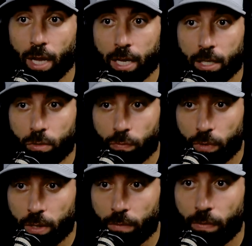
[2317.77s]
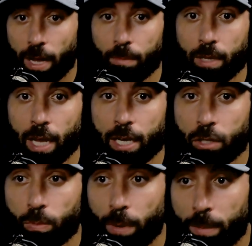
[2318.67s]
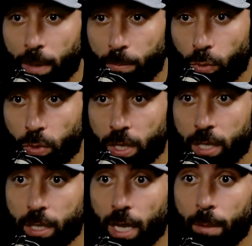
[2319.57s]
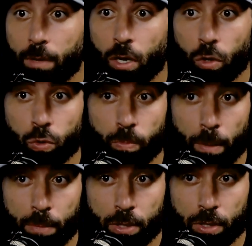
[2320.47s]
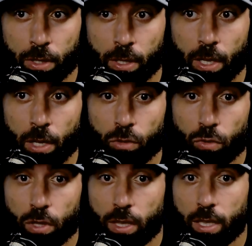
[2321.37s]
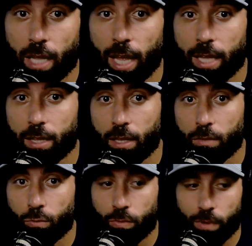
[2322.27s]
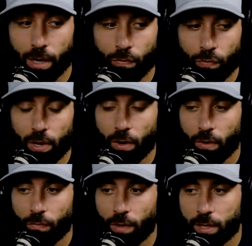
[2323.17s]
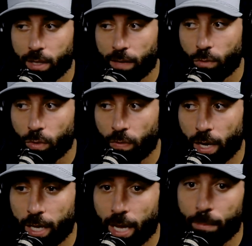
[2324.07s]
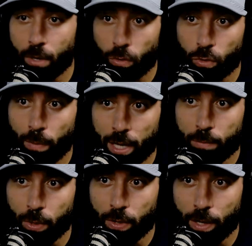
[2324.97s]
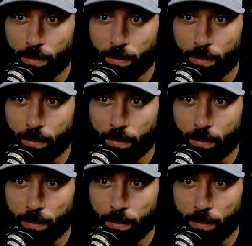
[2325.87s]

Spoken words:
I need to feed the family. I need to pay my employees. I'm going to lose my business. So this is not just like fear on a face level of like, hey, I'm going to lose a basketball game.